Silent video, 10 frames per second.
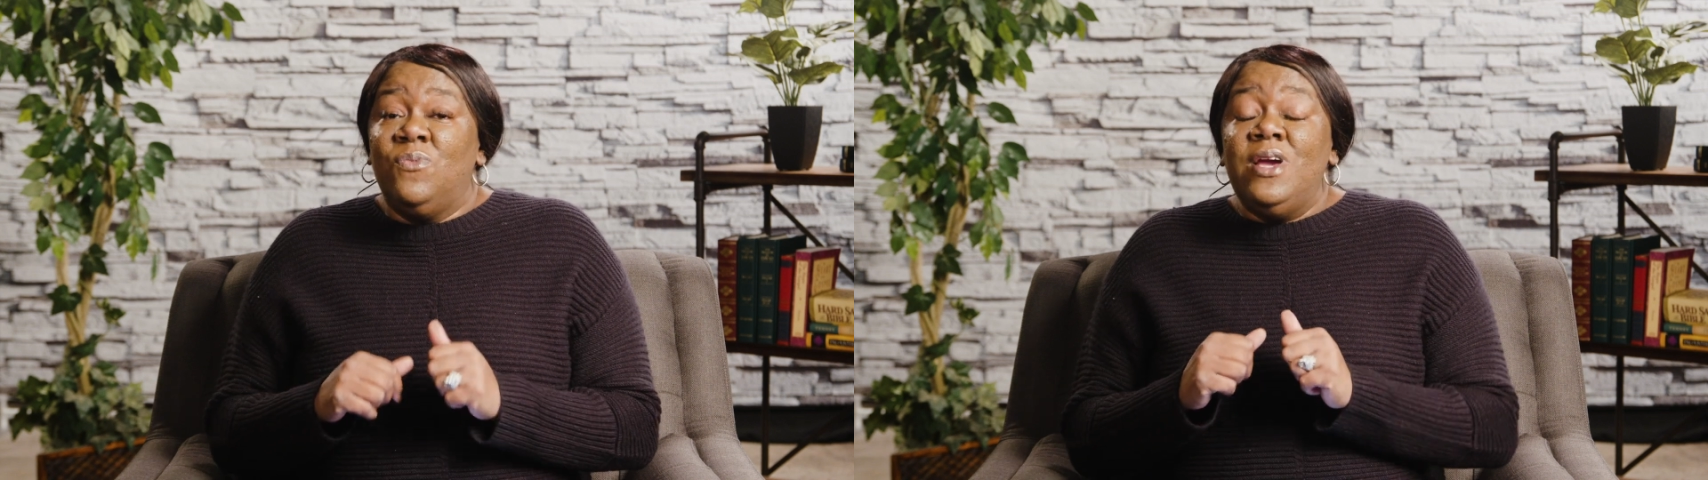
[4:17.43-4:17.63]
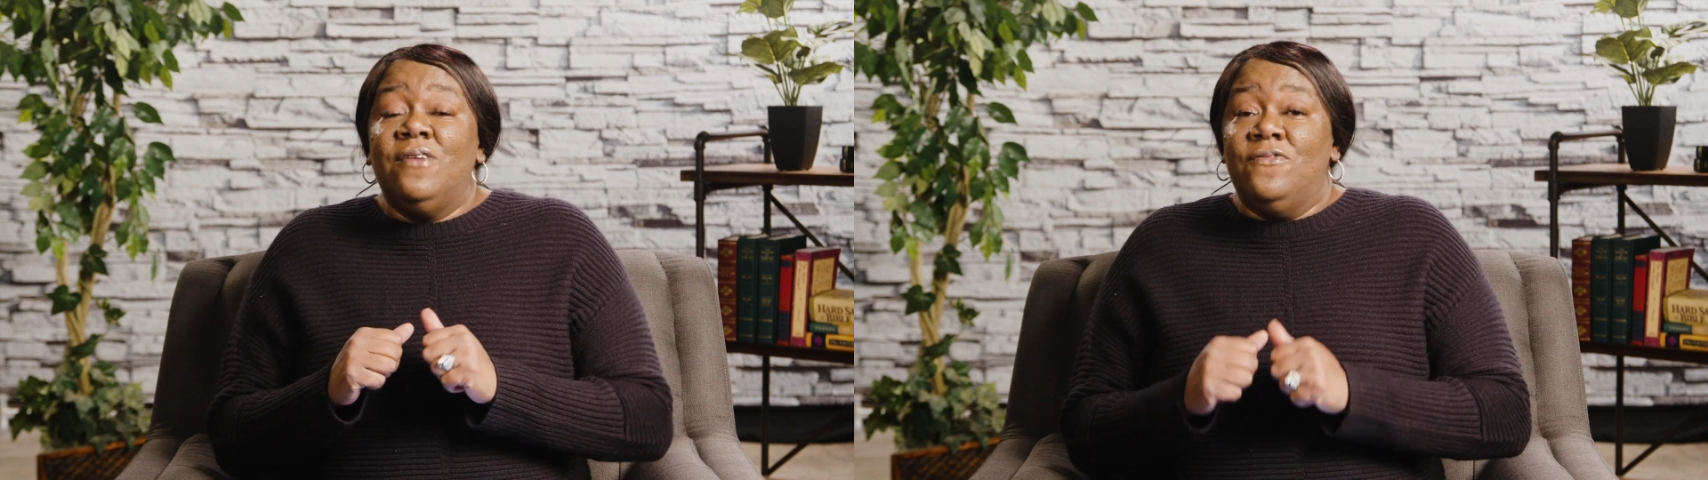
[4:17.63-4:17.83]

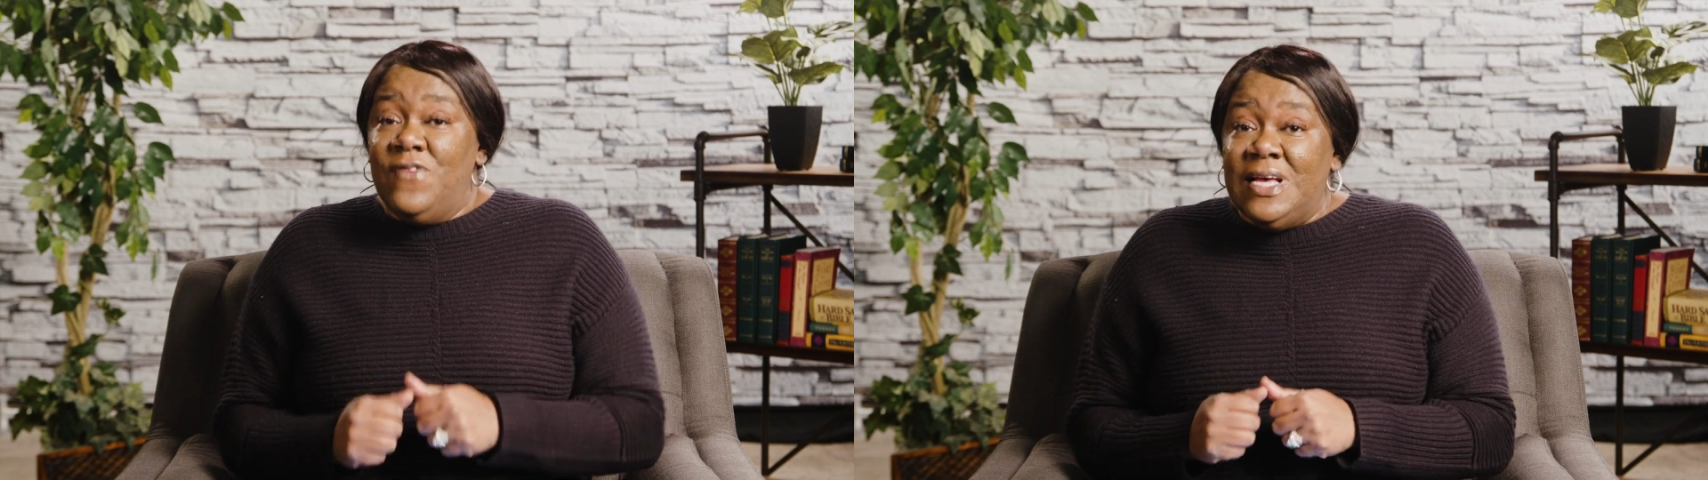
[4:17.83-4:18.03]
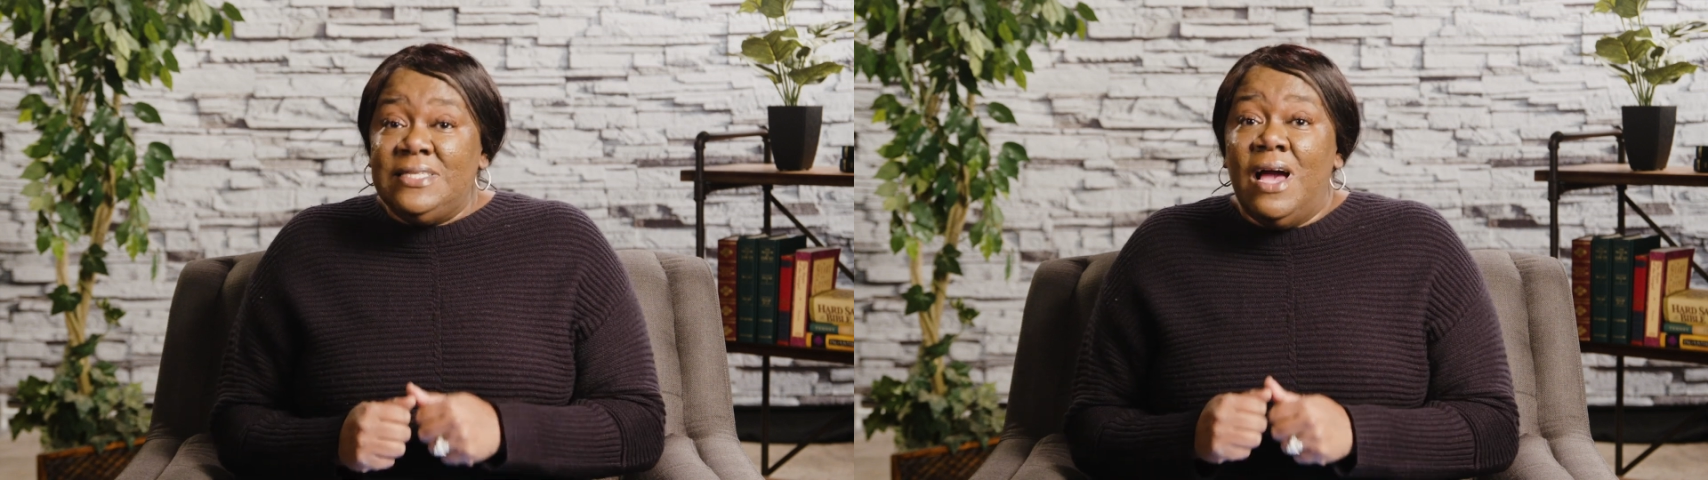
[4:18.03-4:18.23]
we
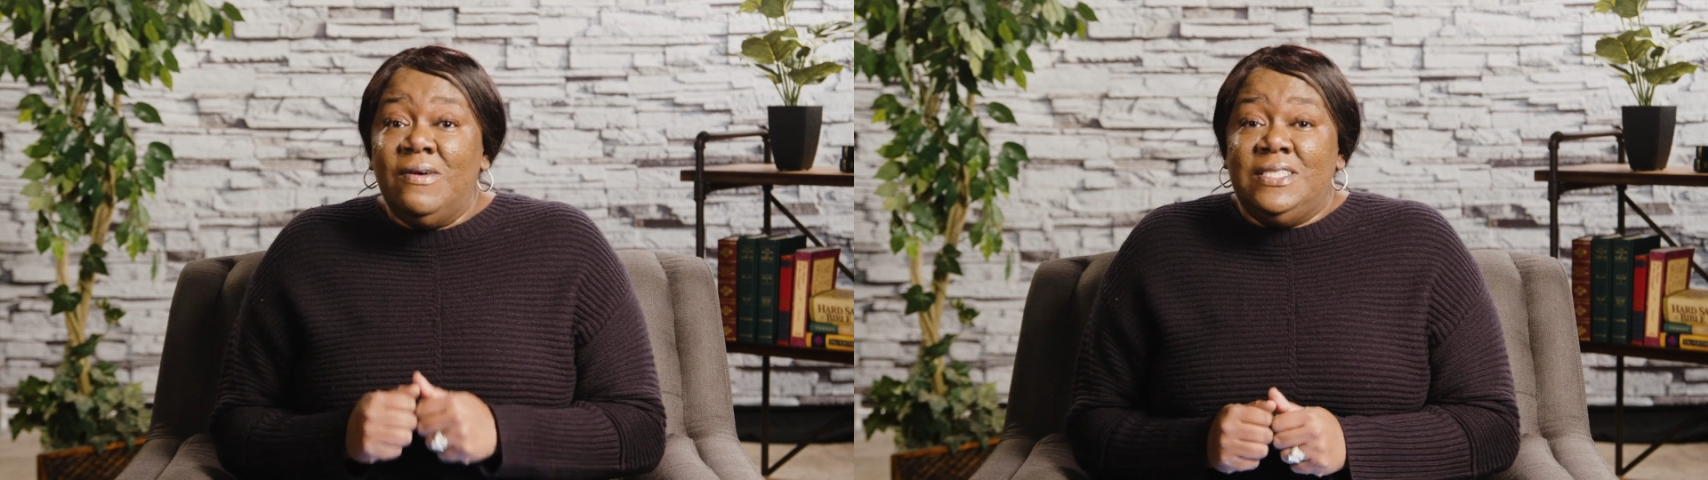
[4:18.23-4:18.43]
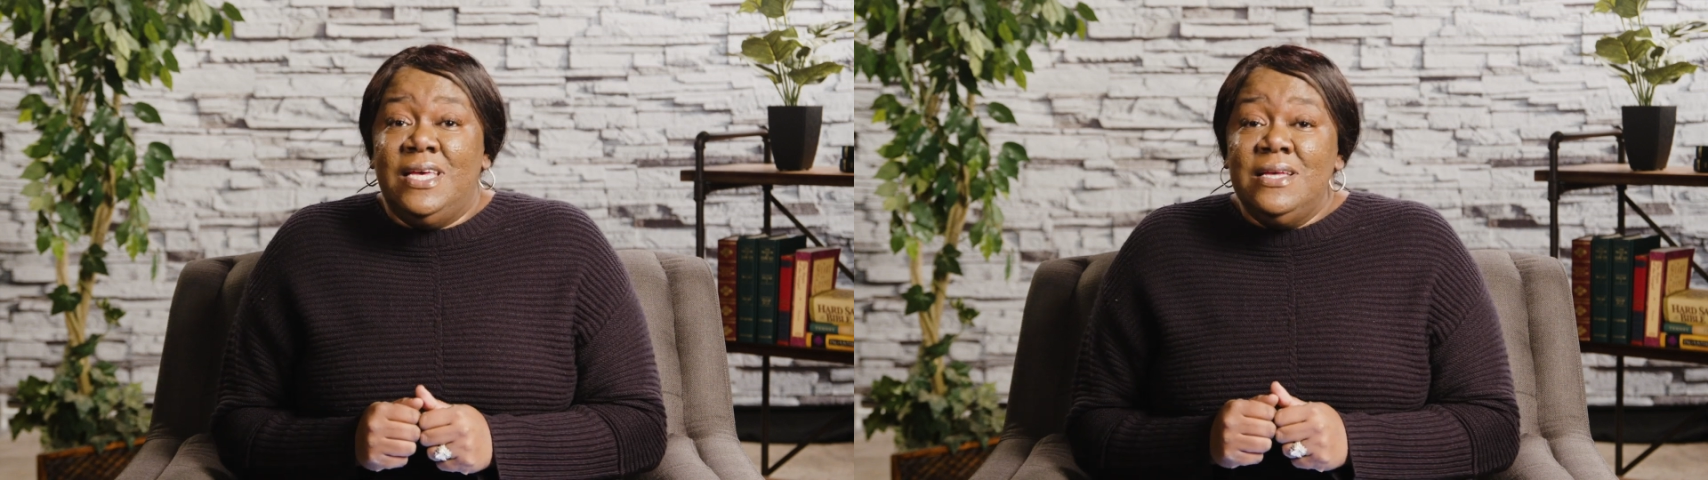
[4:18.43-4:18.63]
confess our
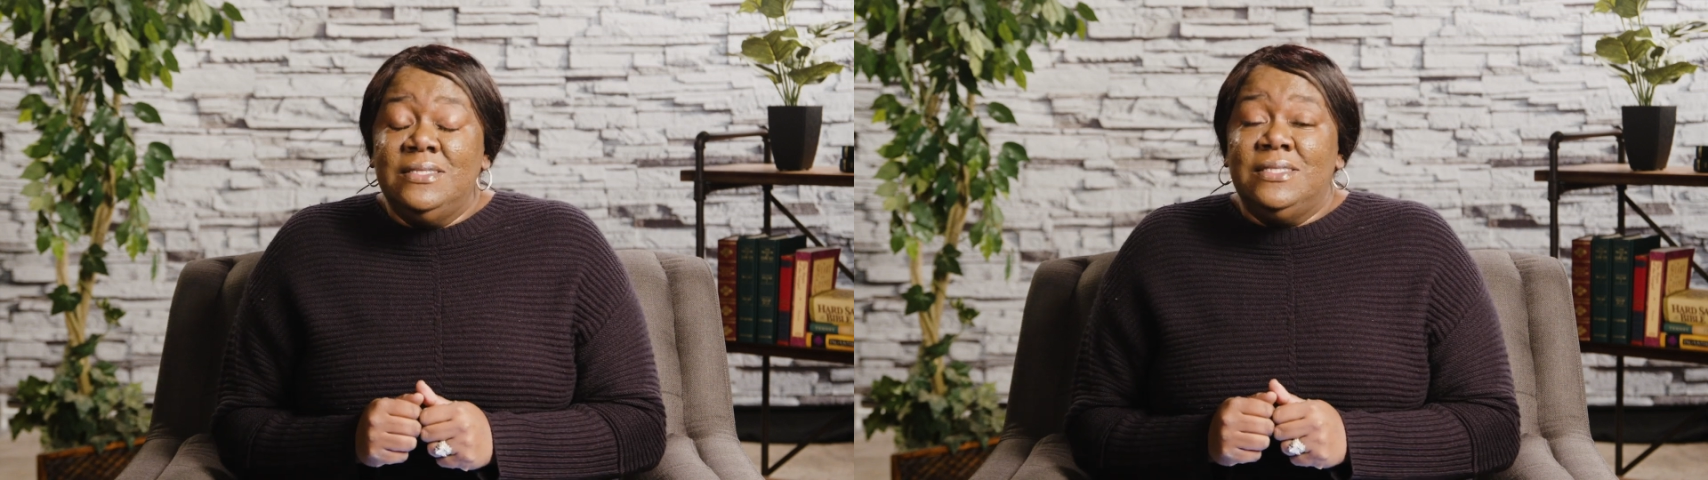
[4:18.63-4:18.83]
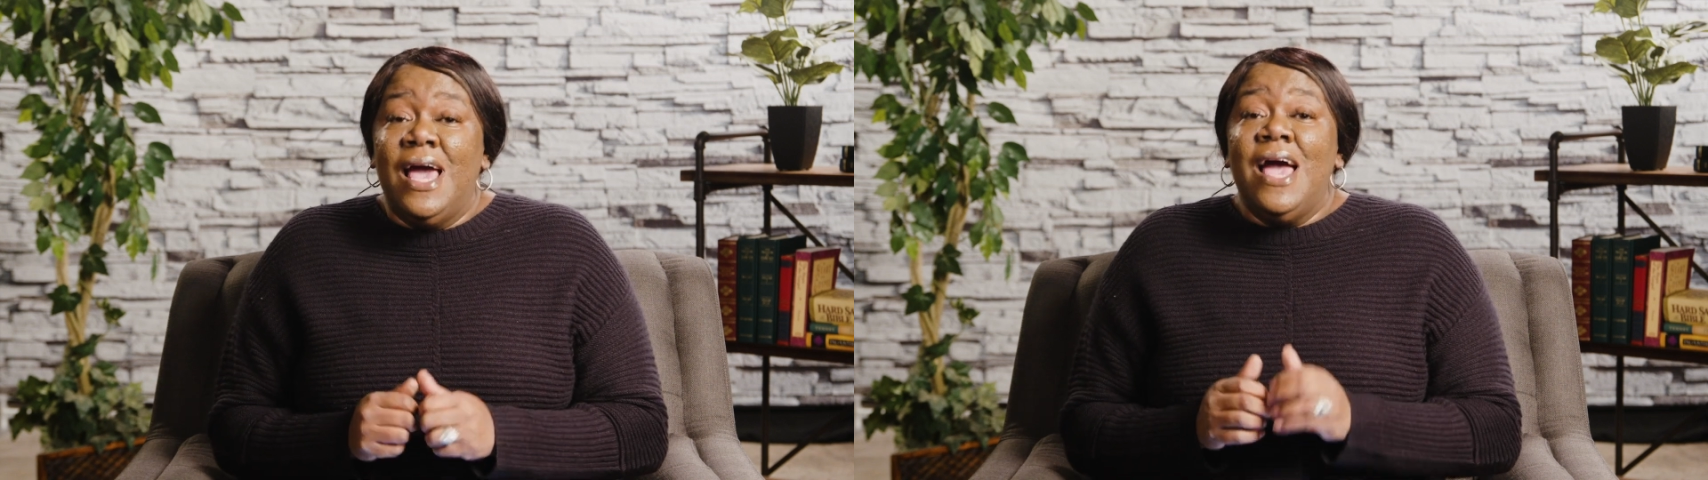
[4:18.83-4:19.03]

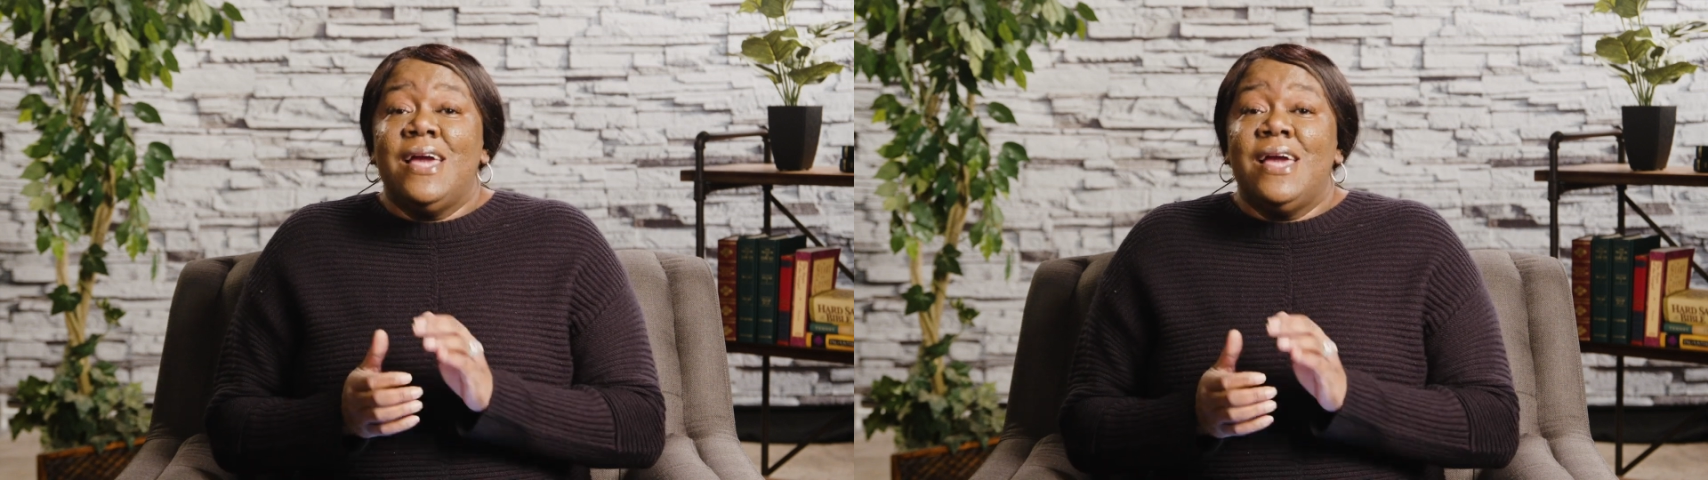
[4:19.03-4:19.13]
sins,